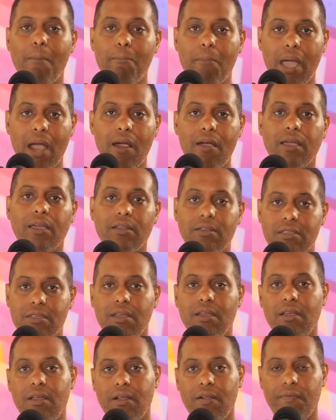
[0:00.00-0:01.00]

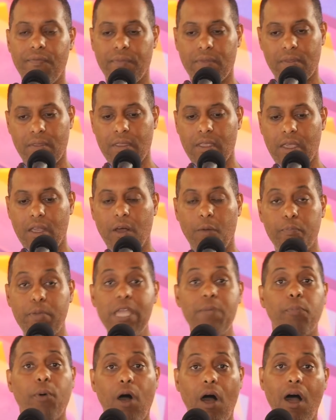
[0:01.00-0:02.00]
Americans, you know,
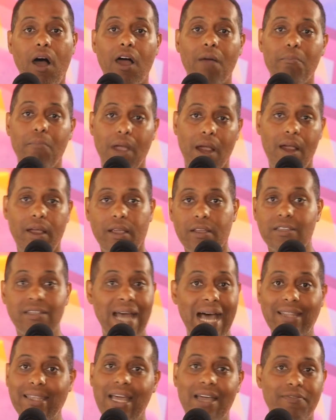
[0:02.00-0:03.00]
people are
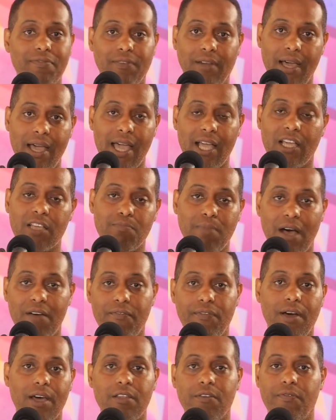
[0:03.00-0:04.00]
Americans, not that flag. Because mm.
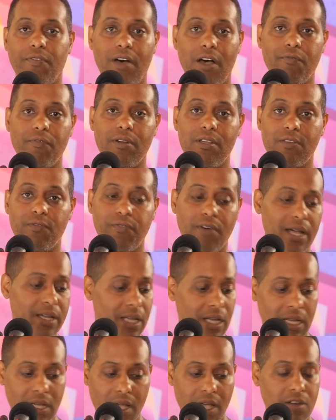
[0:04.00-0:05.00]
my father That's fought for the
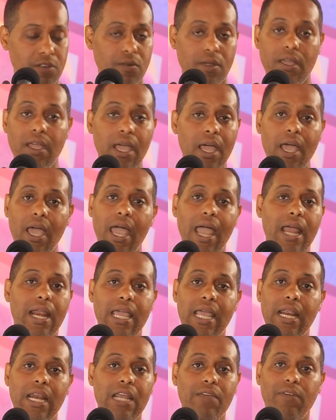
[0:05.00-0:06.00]
fucking country,
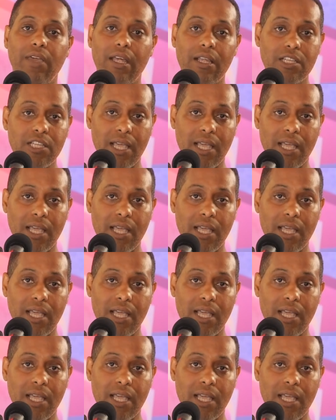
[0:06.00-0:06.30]
and he didn't even